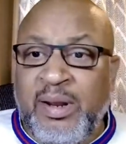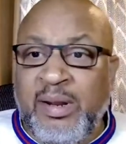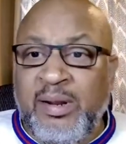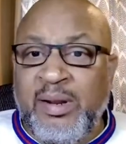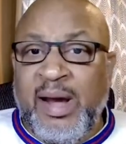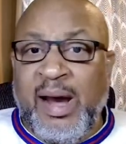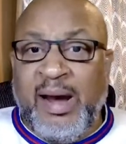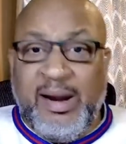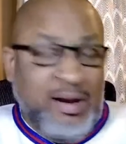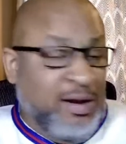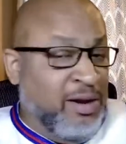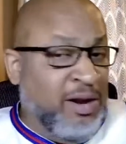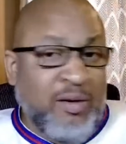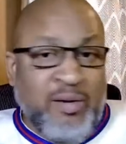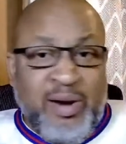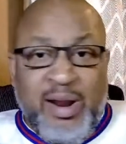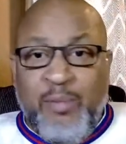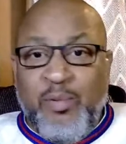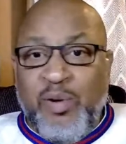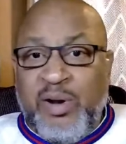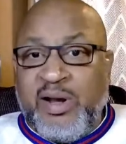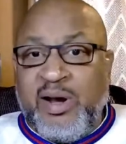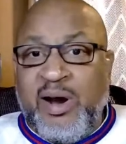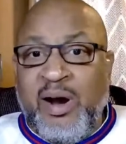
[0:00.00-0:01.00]
I didn't know they
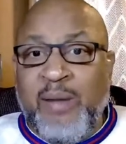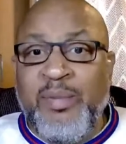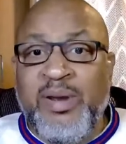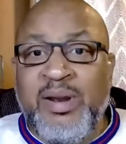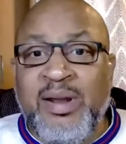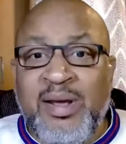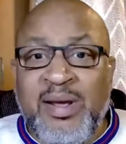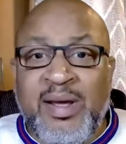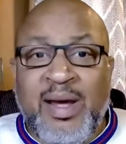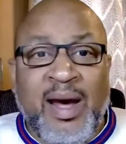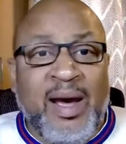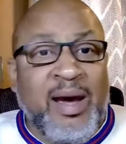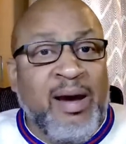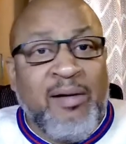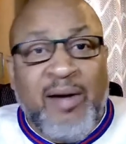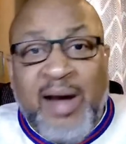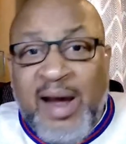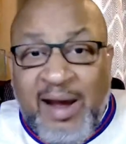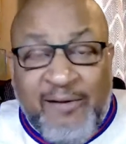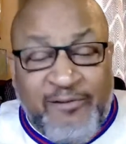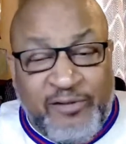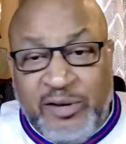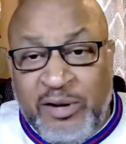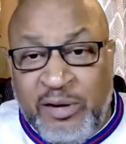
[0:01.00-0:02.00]
were coming. I don't
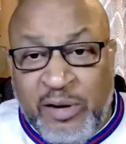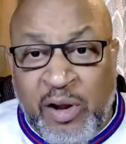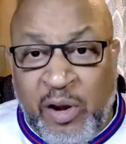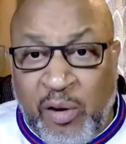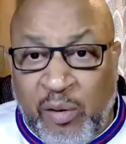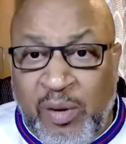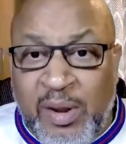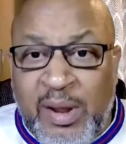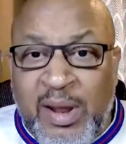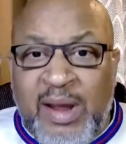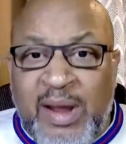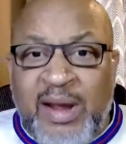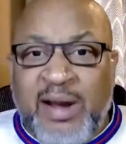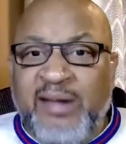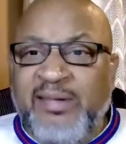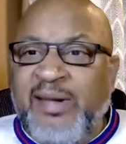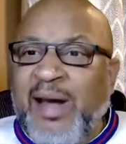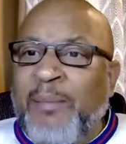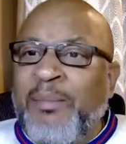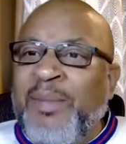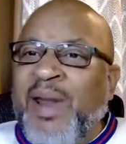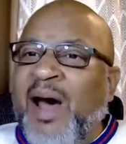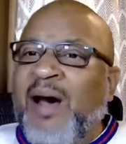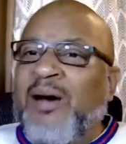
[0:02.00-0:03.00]
have to know because
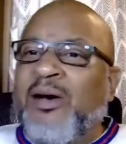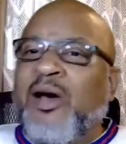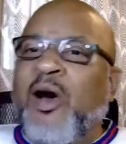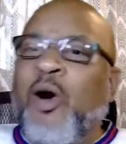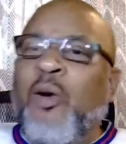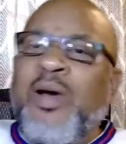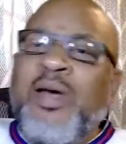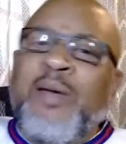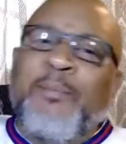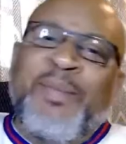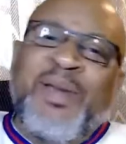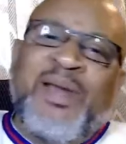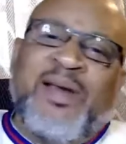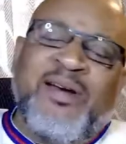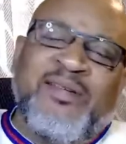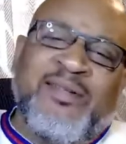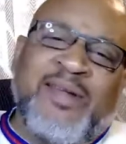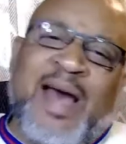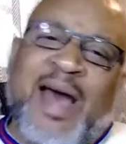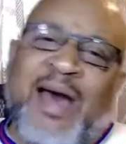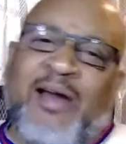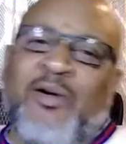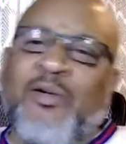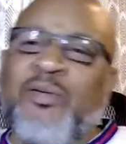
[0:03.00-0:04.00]
I'm not going, because
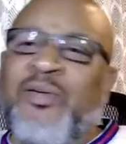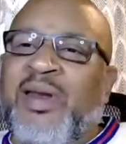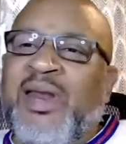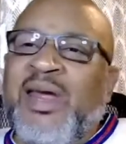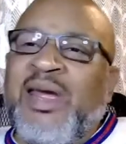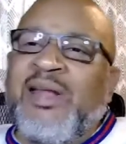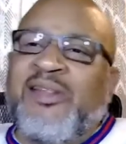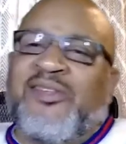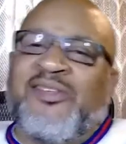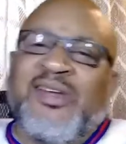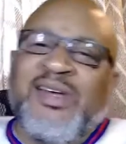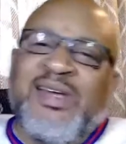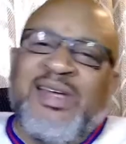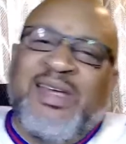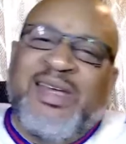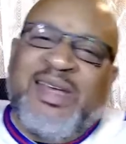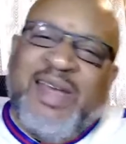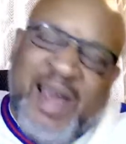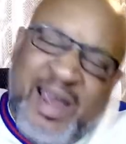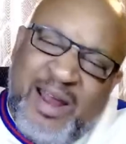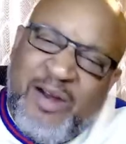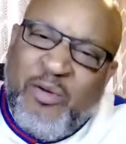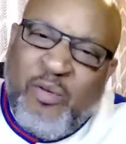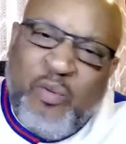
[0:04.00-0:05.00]
I don't need to
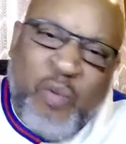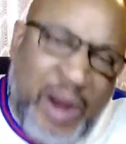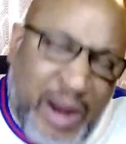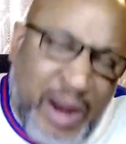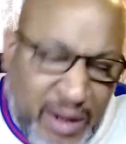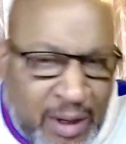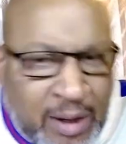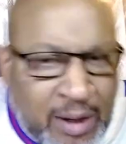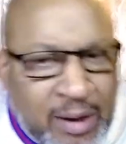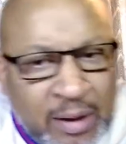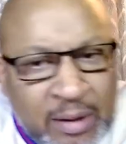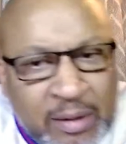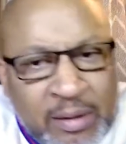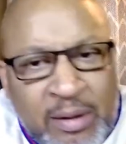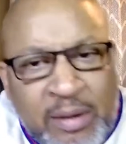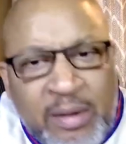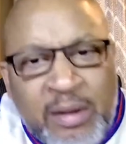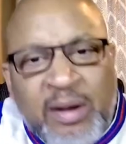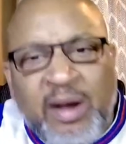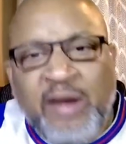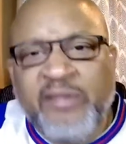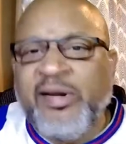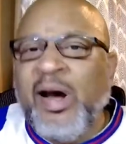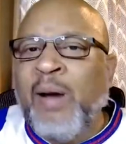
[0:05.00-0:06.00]
get ready
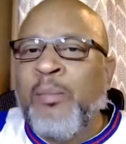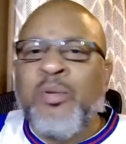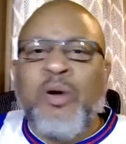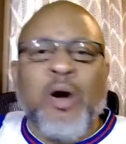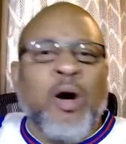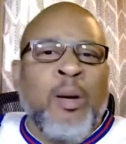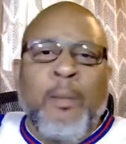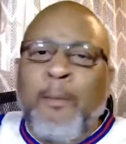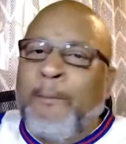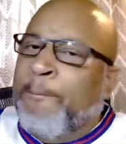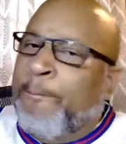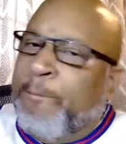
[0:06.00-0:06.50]
because I'm going to